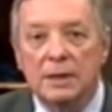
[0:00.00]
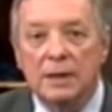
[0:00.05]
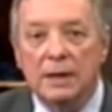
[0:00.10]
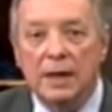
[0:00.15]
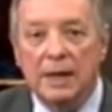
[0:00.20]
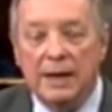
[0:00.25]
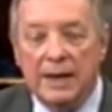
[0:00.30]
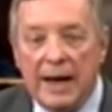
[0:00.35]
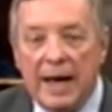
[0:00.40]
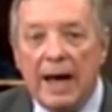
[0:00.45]

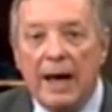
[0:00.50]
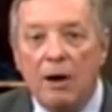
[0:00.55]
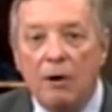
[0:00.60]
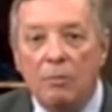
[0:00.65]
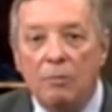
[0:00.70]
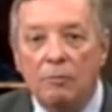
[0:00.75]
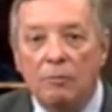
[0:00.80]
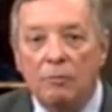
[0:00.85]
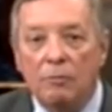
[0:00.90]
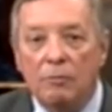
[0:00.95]
and
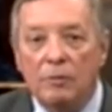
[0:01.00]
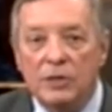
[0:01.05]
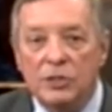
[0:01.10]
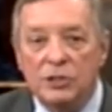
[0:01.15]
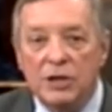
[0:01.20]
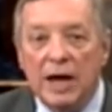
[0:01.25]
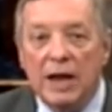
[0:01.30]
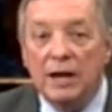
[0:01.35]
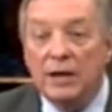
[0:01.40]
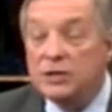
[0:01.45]
now we
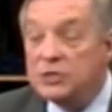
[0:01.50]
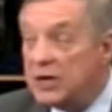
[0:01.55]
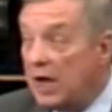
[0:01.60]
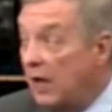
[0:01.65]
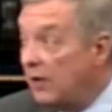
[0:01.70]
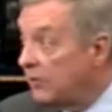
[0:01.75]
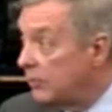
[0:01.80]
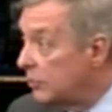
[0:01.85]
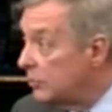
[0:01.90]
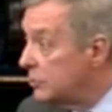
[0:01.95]
challenge
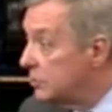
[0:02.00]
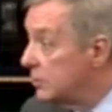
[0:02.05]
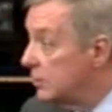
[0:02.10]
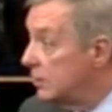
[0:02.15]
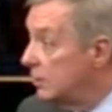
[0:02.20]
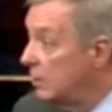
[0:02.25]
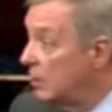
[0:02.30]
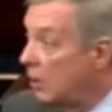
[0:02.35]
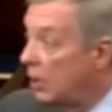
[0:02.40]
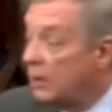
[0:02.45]
others
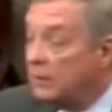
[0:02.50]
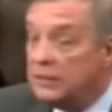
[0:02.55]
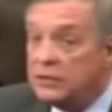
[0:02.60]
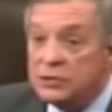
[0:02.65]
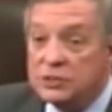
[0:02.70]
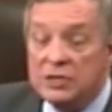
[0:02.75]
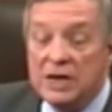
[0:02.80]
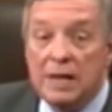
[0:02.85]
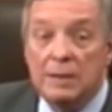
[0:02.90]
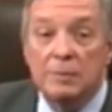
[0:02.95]
on the
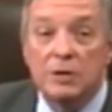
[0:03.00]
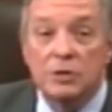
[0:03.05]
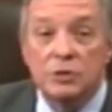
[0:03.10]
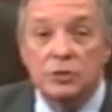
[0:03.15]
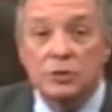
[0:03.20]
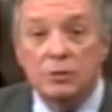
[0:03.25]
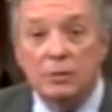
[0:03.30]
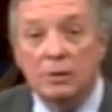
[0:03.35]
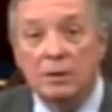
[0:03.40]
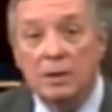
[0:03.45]
same
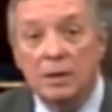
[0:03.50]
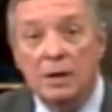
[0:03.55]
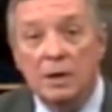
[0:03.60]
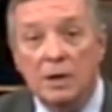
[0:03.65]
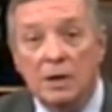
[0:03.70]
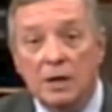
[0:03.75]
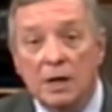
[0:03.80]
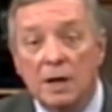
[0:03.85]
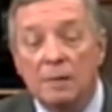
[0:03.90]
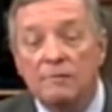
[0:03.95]
issue.
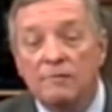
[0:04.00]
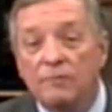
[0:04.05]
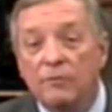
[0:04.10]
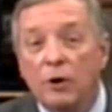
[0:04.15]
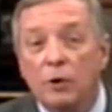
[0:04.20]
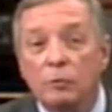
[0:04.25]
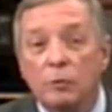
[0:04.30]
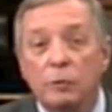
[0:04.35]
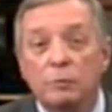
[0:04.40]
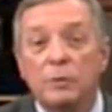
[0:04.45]
Come
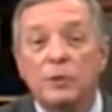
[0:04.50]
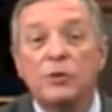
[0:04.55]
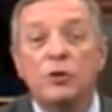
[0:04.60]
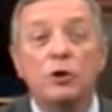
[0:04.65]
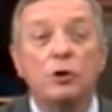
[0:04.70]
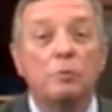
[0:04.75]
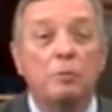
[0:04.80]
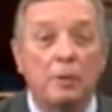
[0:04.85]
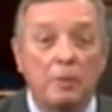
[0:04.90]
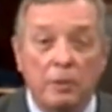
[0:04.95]
forward with
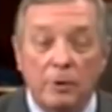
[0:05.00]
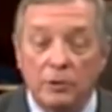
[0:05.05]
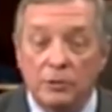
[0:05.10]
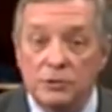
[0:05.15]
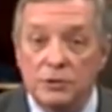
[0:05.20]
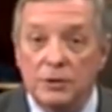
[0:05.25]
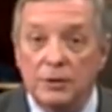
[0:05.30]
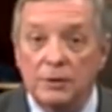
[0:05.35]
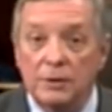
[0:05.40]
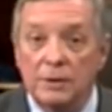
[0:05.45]
your
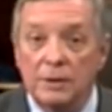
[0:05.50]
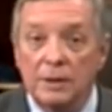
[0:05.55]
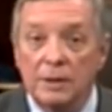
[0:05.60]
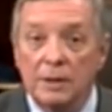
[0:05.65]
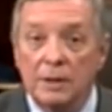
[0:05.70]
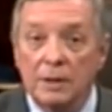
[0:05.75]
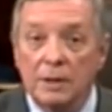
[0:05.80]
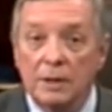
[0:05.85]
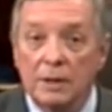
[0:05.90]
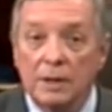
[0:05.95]
proposal.
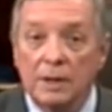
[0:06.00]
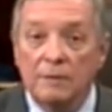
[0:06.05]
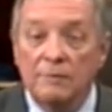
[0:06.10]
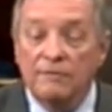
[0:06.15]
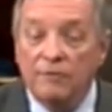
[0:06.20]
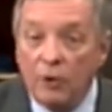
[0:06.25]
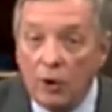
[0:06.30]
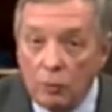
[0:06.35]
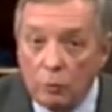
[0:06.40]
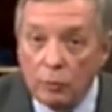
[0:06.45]
Come
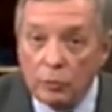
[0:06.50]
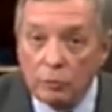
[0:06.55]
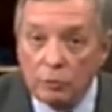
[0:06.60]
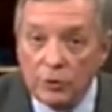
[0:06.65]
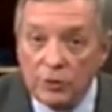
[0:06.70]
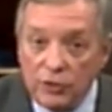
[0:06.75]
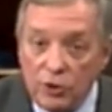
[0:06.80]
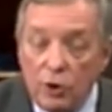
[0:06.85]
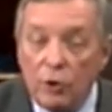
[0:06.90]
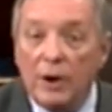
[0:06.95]
forward
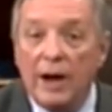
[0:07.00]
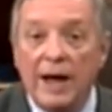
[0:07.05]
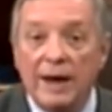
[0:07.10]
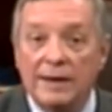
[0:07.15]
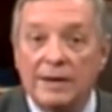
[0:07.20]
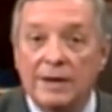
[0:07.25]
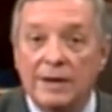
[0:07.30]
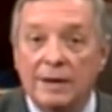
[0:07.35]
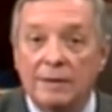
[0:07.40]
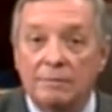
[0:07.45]
with your
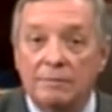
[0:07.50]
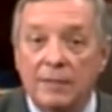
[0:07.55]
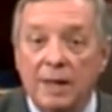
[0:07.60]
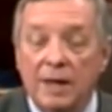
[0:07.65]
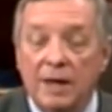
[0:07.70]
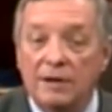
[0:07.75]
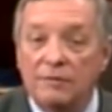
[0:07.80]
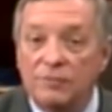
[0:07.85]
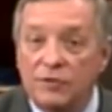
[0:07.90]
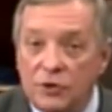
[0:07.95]
idea.
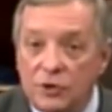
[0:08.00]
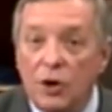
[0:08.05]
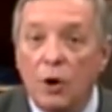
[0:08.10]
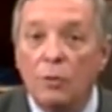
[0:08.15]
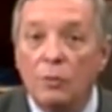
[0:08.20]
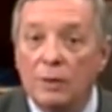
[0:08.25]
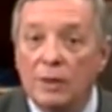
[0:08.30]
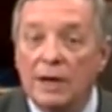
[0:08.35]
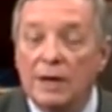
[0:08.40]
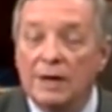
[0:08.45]
And if you
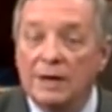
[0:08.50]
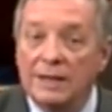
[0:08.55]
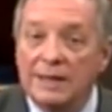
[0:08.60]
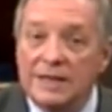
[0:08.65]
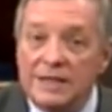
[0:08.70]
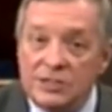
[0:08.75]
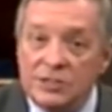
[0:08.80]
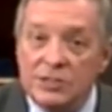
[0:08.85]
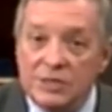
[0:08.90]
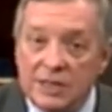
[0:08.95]
don't, at
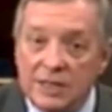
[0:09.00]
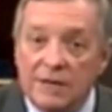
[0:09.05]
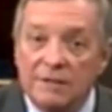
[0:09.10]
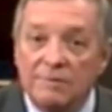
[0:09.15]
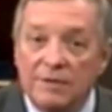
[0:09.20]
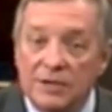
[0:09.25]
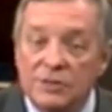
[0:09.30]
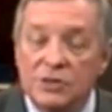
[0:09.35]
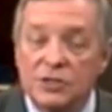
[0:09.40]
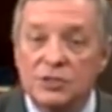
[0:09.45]
least
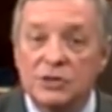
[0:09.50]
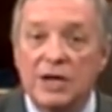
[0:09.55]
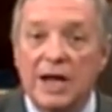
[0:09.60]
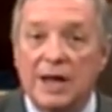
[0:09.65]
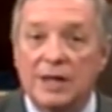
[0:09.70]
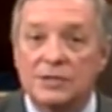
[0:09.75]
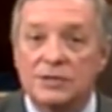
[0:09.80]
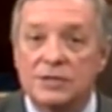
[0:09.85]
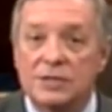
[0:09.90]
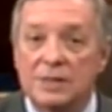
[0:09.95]
give us a
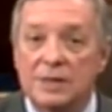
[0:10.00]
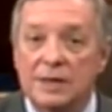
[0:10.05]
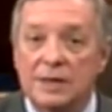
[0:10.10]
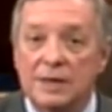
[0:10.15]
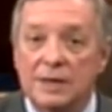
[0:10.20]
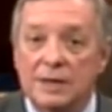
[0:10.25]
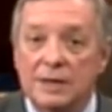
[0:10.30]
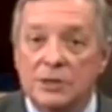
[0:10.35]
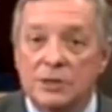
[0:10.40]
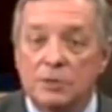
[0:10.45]
chance
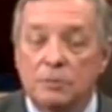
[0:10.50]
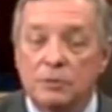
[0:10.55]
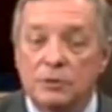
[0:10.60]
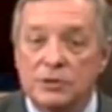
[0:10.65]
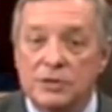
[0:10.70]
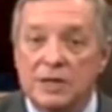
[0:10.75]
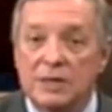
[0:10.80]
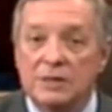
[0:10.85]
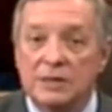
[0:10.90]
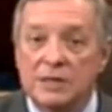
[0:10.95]
to
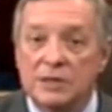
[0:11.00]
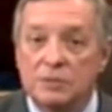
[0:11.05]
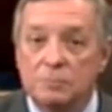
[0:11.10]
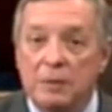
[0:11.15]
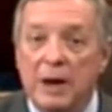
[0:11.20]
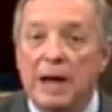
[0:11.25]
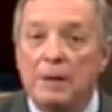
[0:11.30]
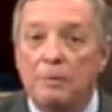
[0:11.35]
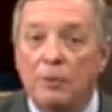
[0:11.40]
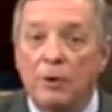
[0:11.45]
present this
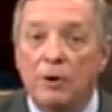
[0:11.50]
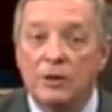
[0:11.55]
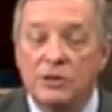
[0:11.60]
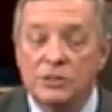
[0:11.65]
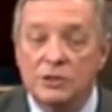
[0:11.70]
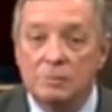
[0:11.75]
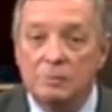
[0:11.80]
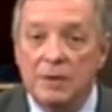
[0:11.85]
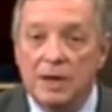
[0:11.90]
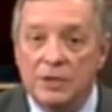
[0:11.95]

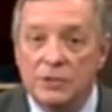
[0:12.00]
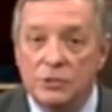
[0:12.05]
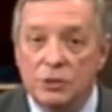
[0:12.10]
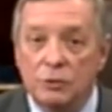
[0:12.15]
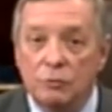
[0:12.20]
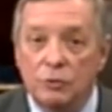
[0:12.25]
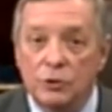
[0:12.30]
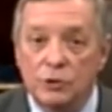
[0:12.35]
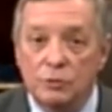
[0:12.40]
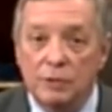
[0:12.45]
bipartisan
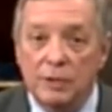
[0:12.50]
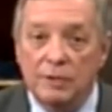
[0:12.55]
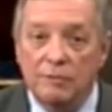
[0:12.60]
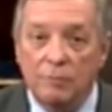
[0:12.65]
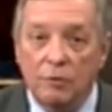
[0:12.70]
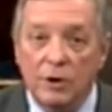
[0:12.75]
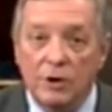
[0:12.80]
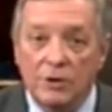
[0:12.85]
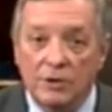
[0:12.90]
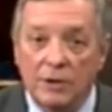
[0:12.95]
measure, which we
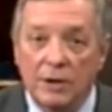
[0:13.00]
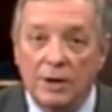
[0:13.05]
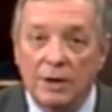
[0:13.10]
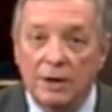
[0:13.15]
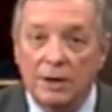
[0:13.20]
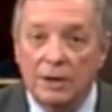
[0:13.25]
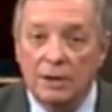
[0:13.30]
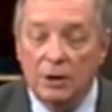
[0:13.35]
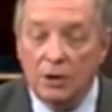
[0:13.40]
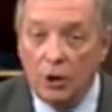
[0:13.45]
have worked
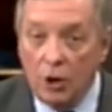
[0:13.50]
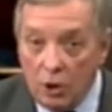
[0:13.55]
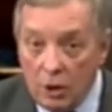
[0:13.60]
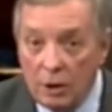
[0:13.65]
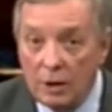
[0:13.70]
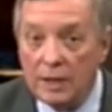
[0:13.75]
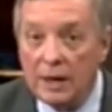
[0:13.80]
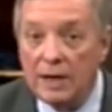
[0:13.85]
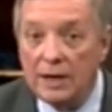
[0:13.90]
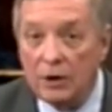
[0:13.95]
on
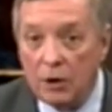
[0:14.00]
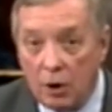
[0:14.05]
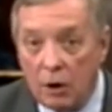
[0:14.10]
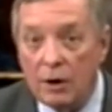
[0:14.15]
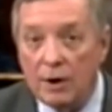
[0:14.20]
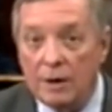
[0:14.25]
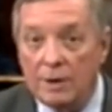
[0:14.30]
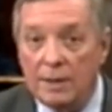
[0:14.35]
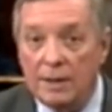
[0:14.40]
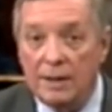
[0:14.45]
long and
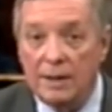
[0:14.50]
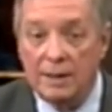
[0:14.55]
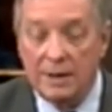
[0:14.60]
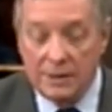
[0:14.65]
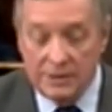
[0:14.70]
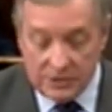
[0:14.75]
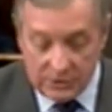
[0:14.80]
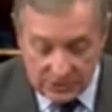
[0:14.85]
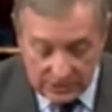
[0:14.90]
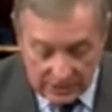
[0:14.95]
hard
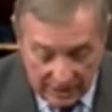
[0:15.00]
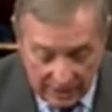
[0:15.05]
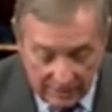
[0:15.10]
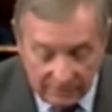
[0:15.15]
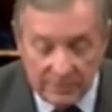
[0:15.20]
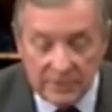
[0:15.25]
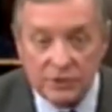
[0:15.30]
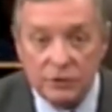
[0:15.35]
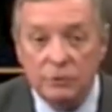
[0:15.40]
to solve this